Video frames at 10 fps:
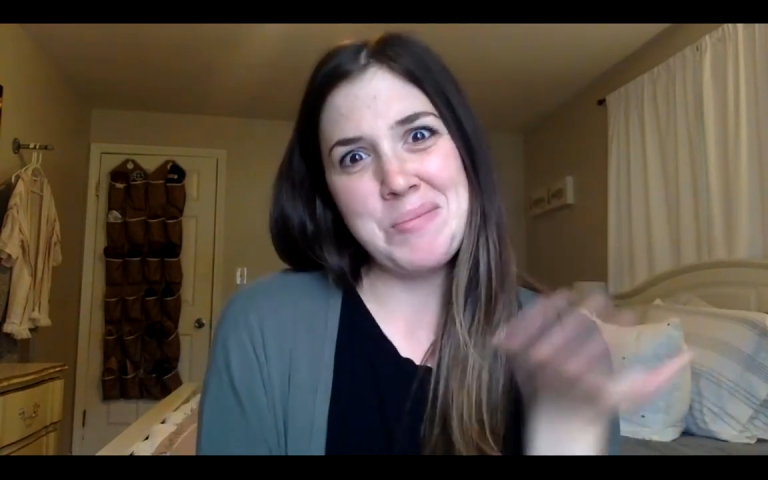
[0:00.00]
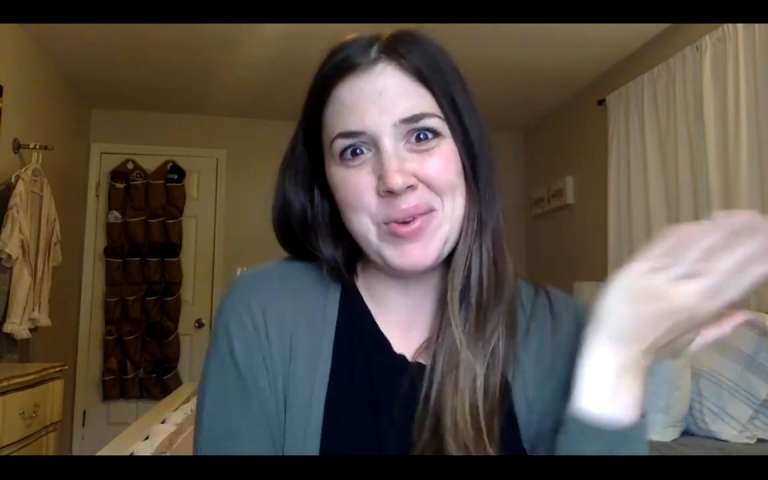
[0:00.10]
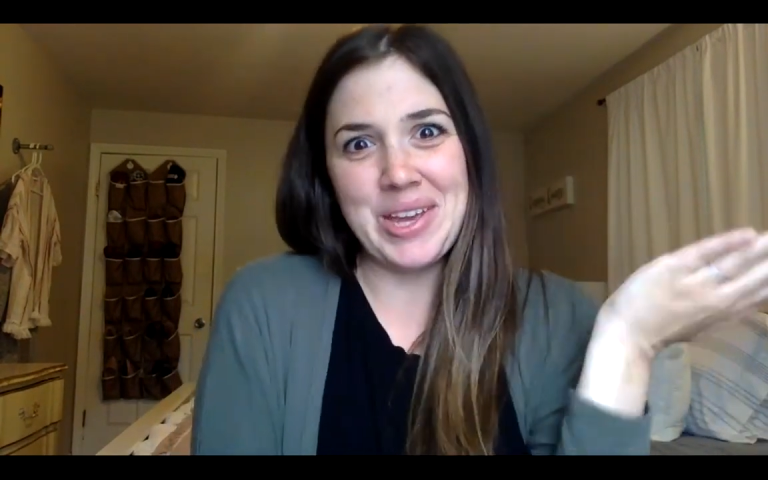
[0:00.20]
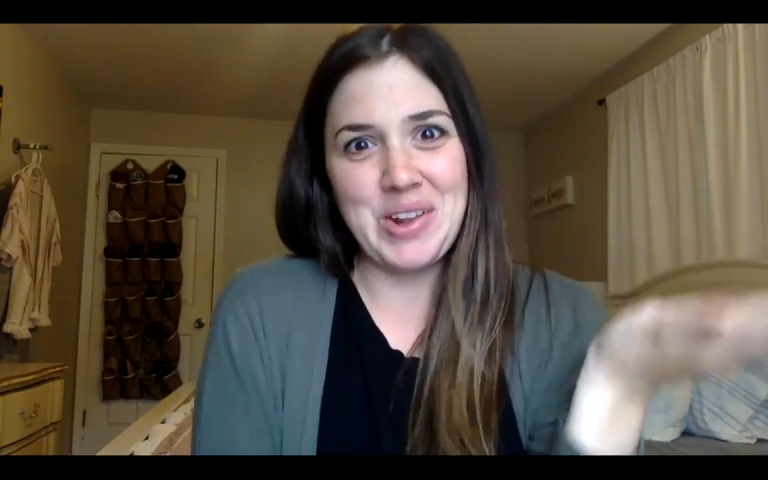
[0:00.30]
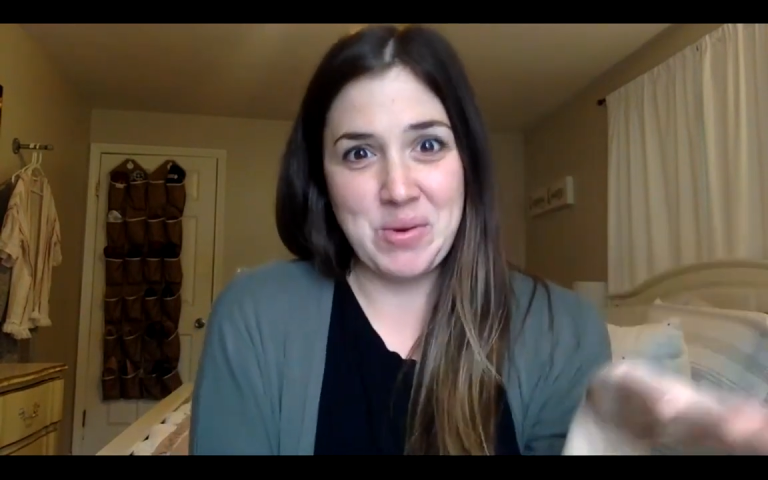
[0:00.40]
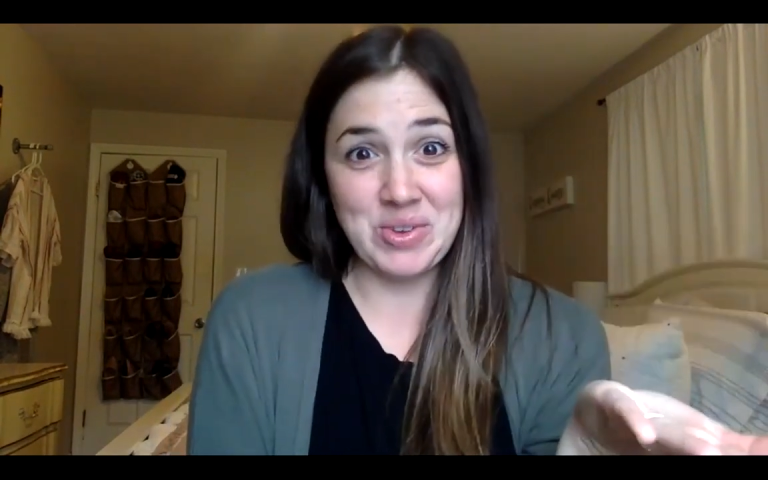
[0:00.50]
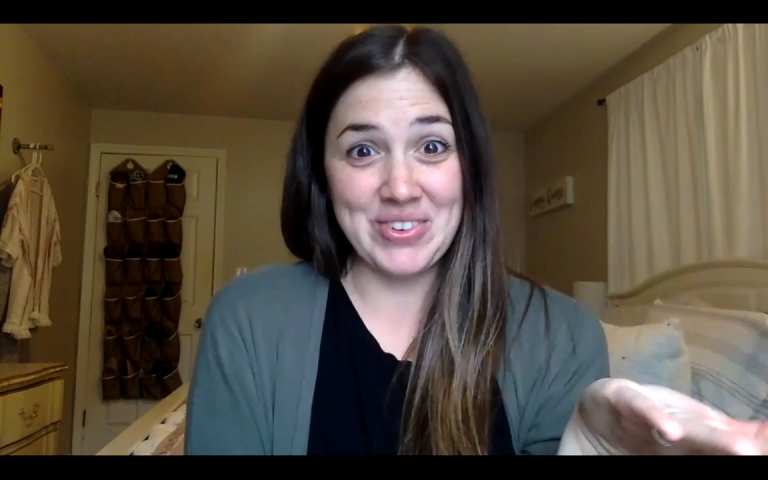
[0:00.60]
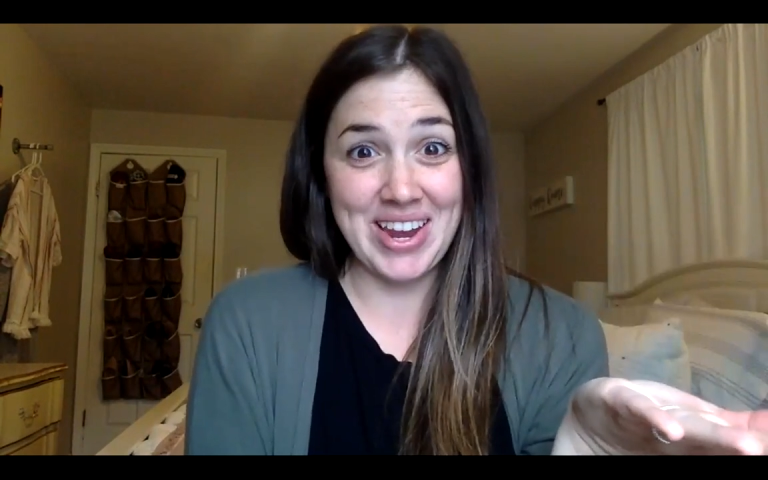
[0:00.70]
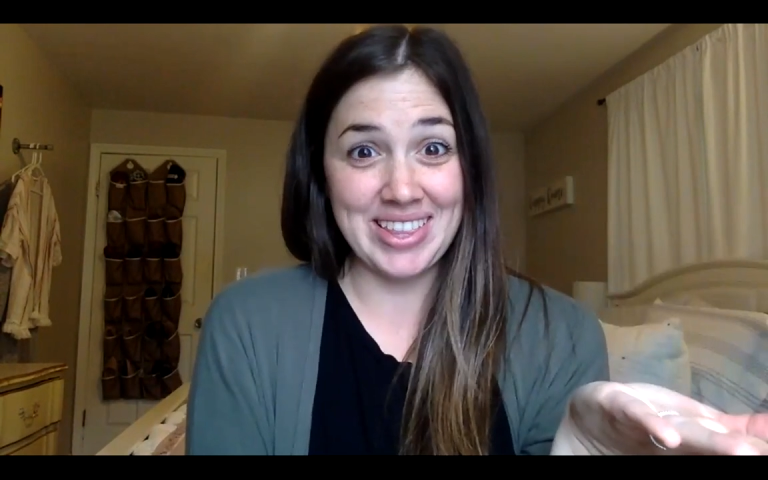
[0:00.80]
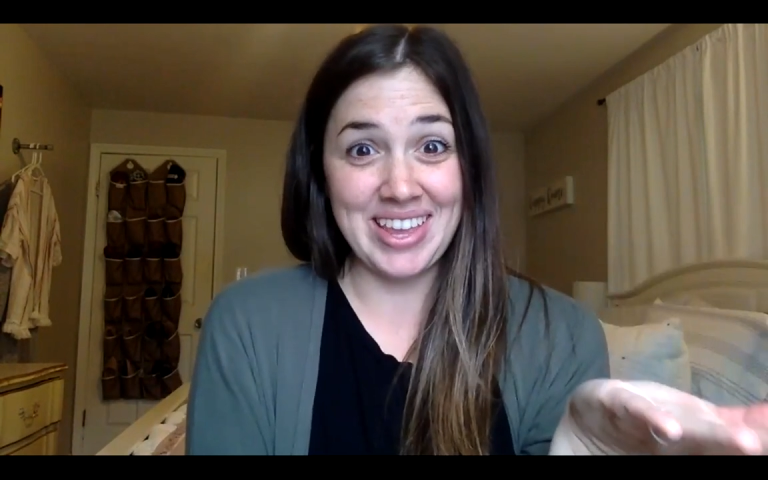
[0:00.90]
We can always
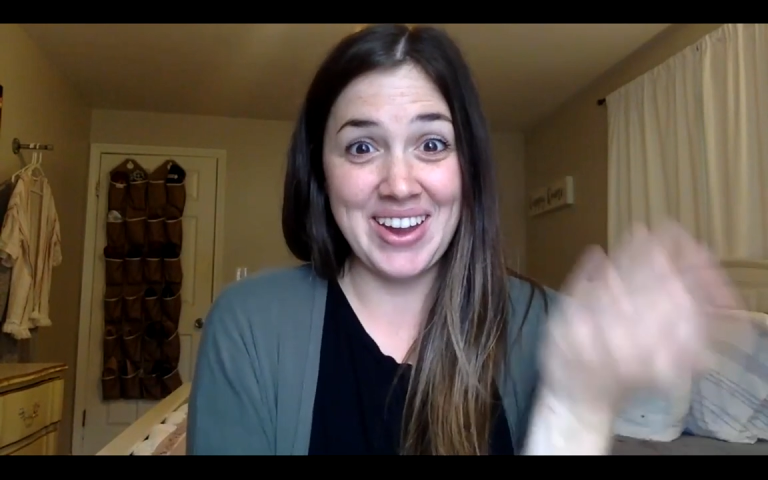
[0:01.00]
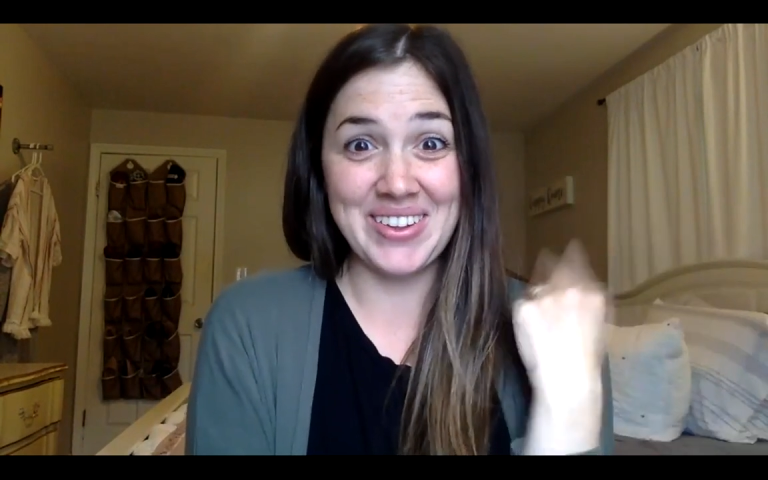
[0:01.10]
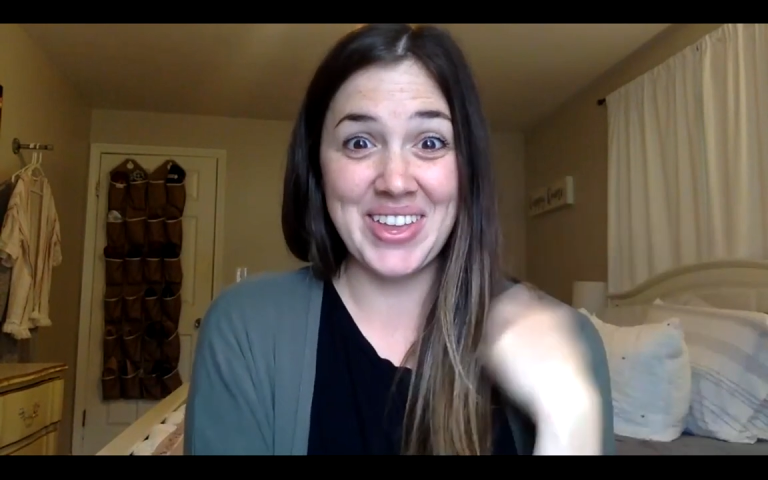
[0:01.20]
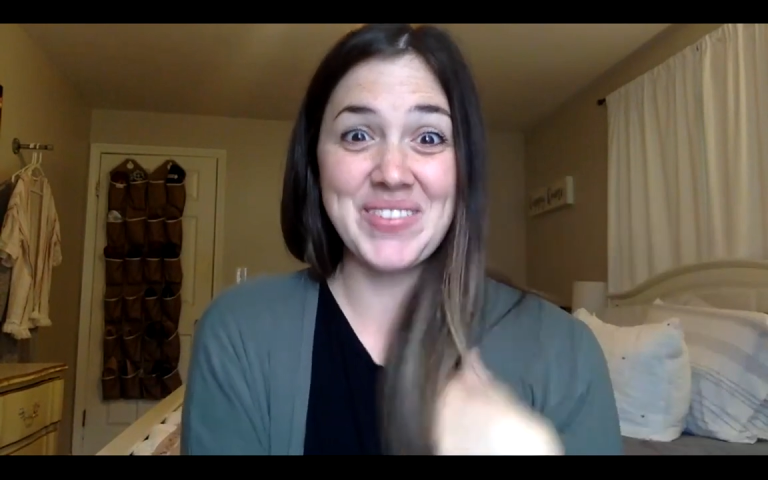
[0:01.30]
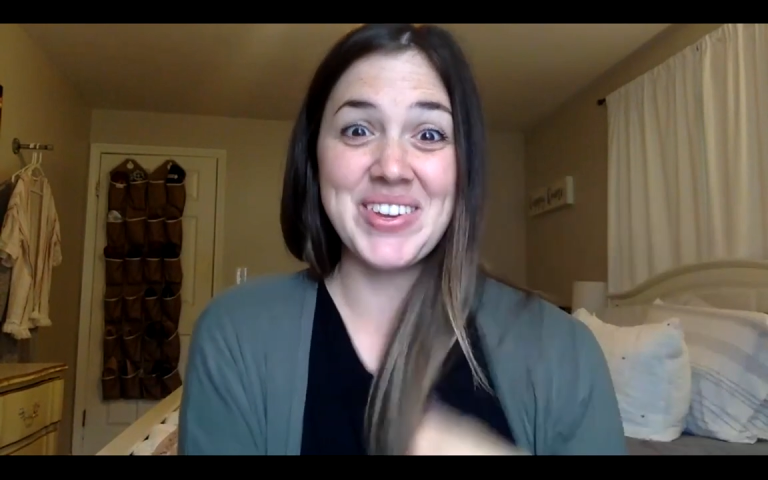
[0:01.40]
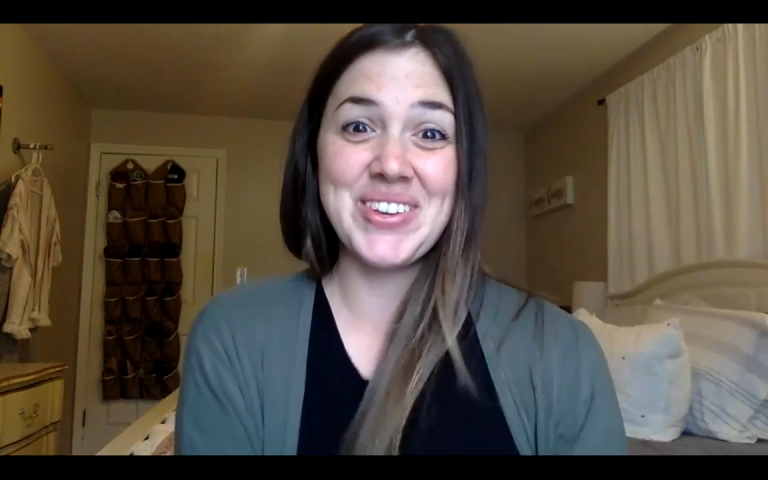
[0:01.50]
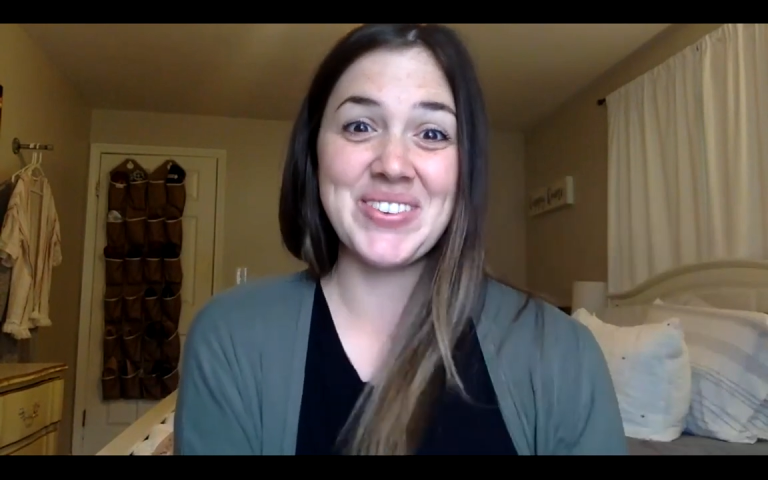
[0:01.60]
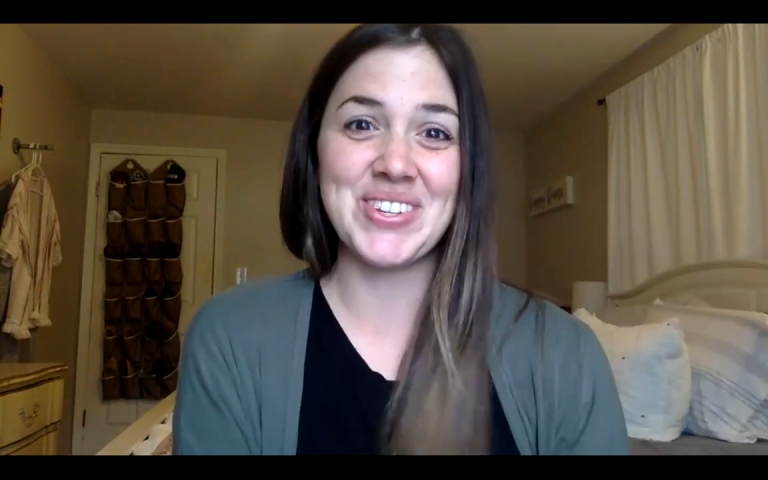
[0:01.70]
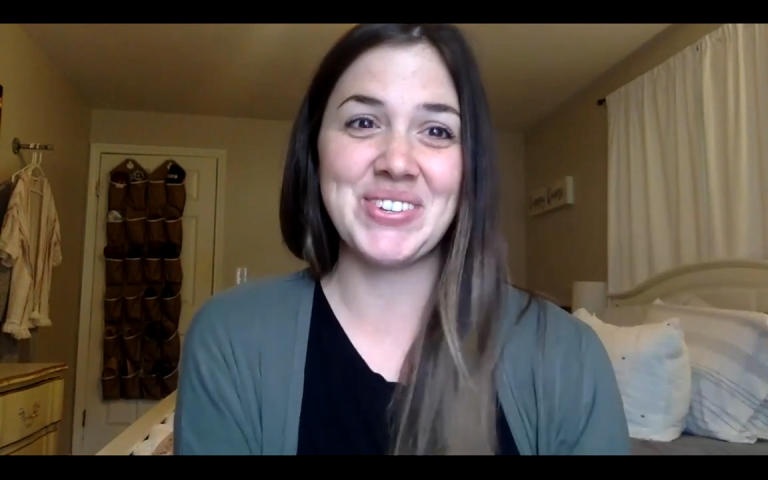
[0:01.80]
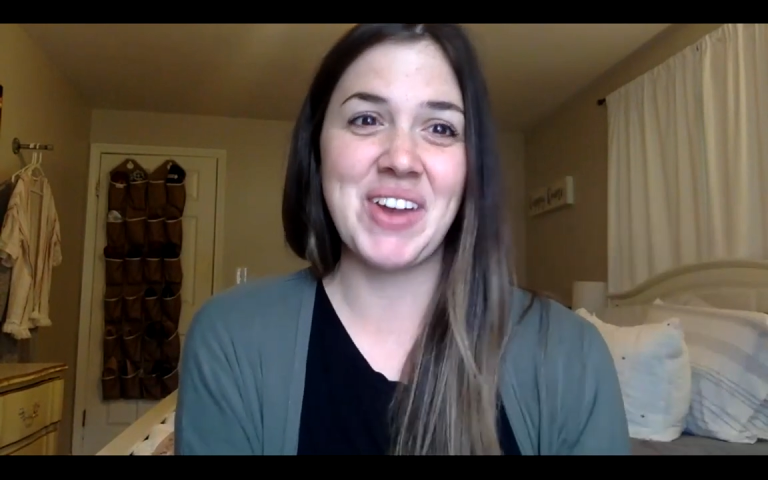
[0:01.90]
write in the air like we
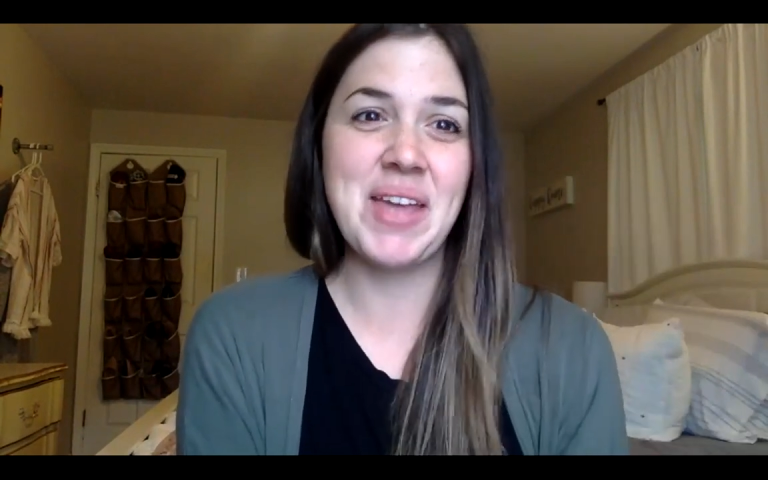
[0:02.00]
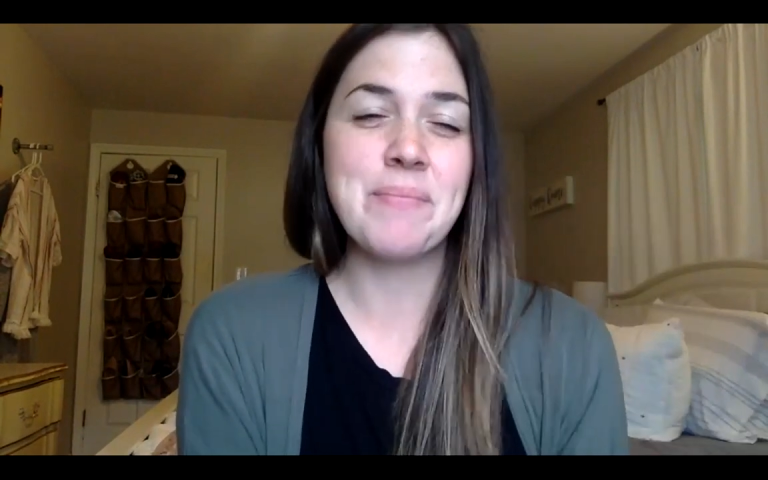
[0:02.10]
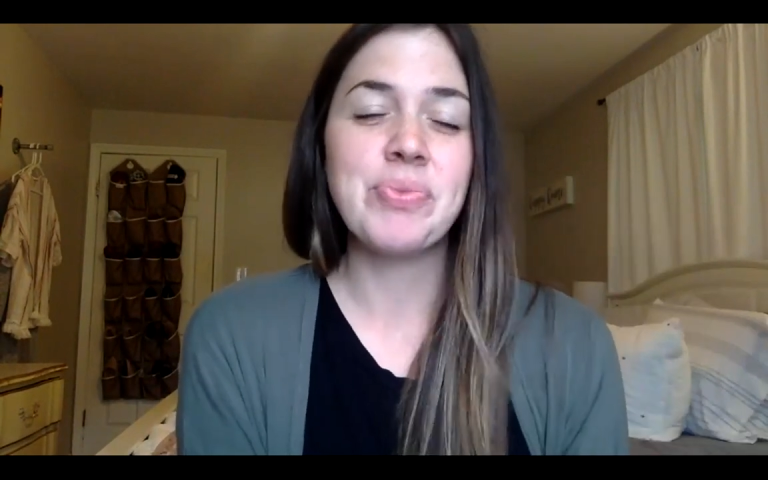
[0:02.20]
used to, right?